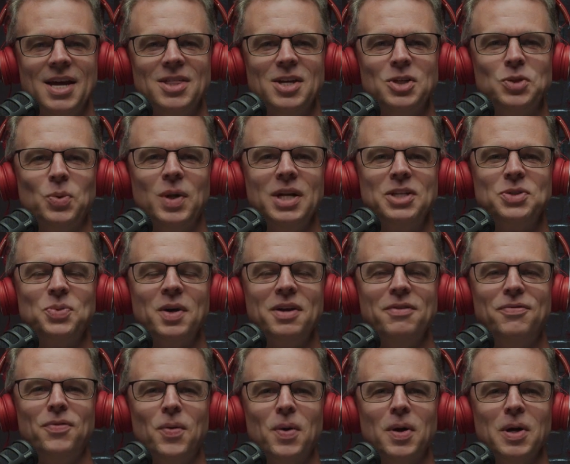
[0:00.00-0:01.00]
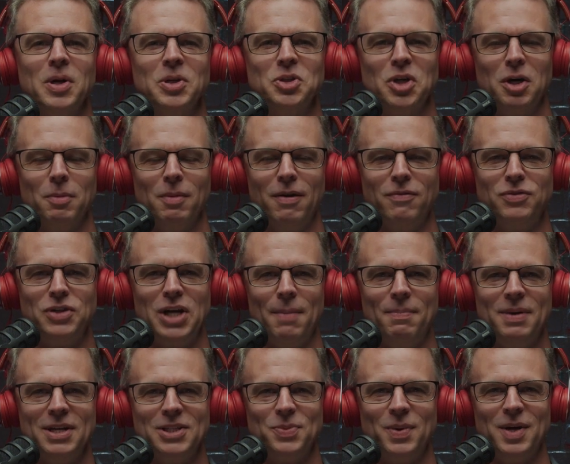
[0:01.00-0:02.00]
The 2024 Tournament of
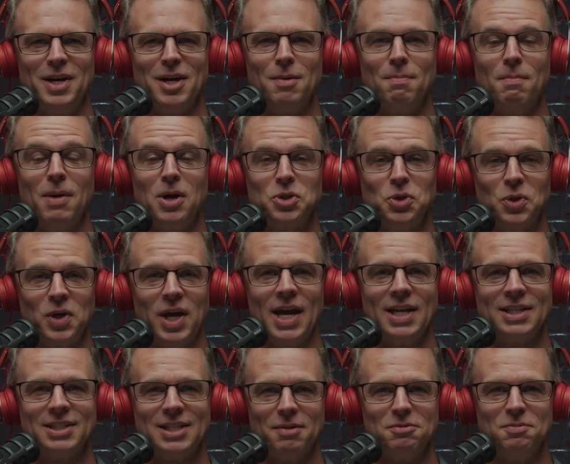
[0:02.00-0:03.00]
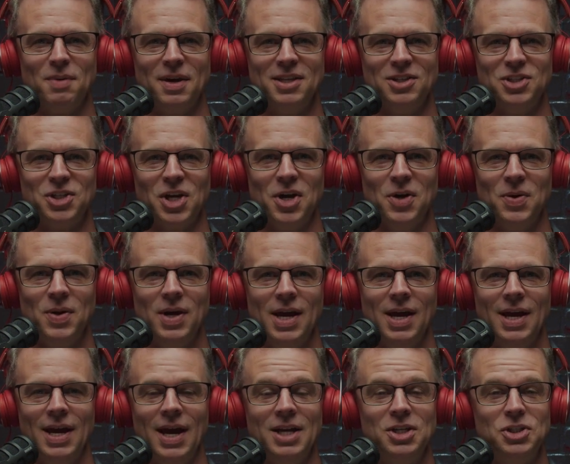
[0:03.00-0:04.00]
Champions winner Marshall Kent stops by the show
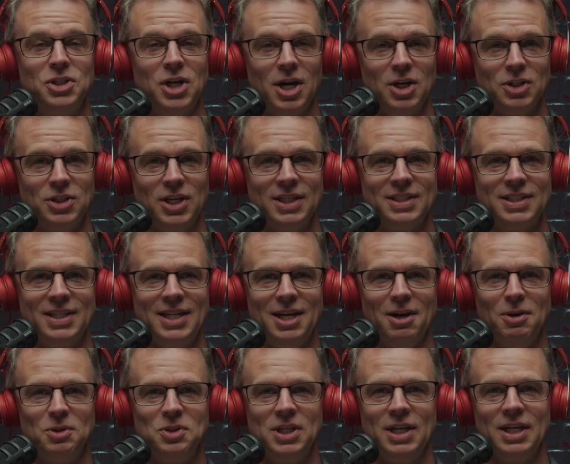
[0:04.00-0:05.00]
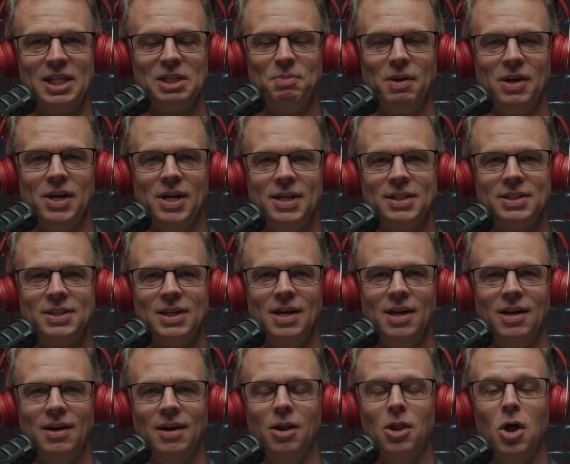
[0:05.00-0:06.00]
and shares his TOC experience,
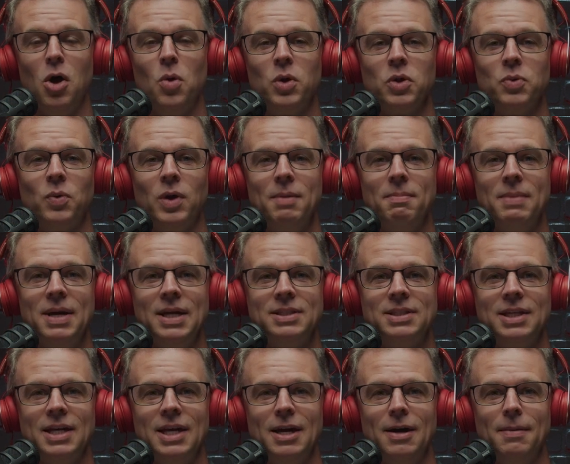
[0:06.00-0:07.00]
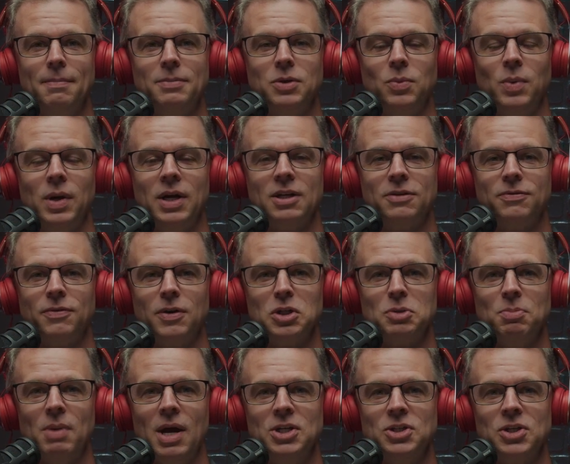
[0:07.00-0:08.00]
along with what it means to him to win his
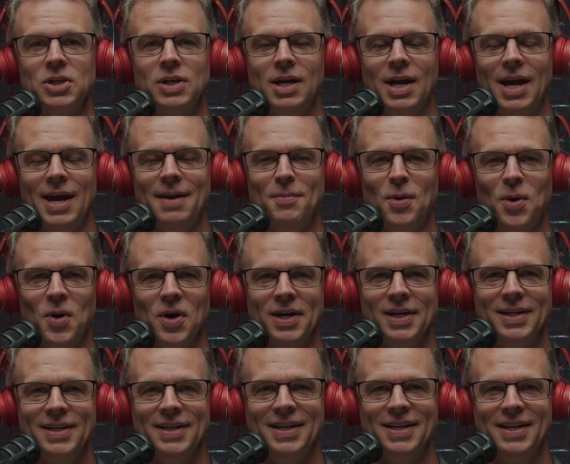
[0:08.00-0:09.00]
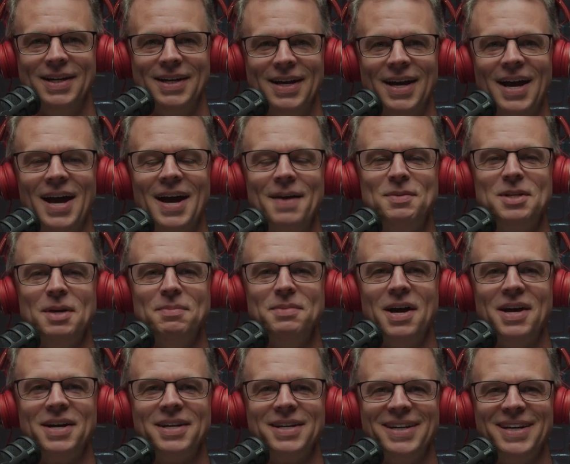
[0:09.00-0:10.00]
first major and more. I'm Timm
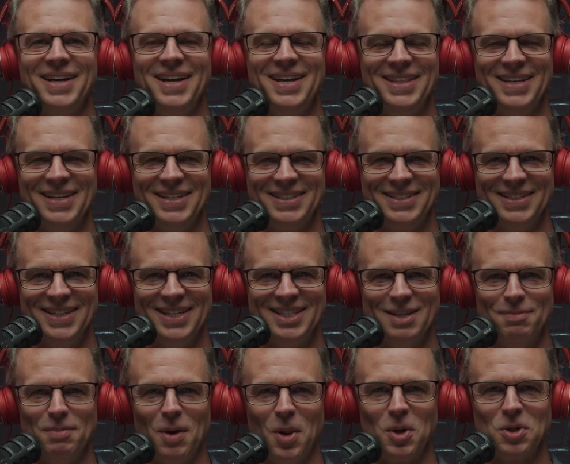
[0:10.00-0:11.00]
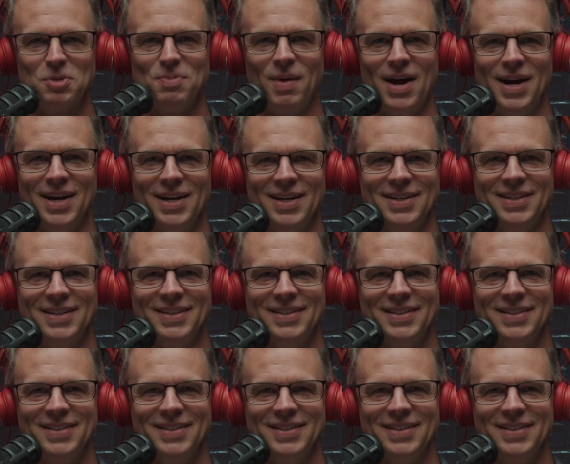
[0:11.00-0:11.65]
Young, and this is The Bowler's Mind.